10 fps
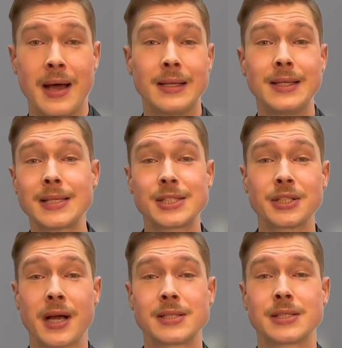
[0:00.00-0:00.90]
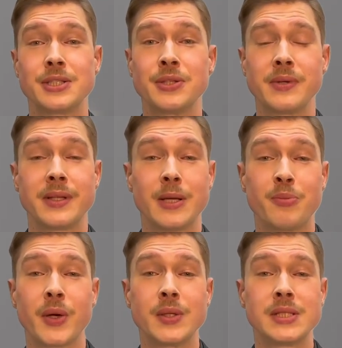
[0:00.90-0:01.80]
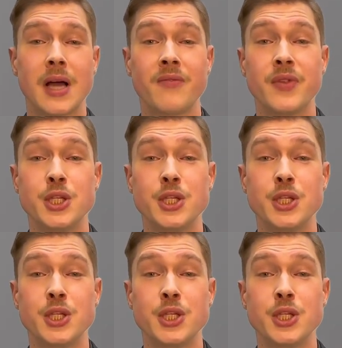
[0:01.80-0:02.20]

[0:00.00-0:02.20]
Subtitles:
Luster has to do with the appearance of the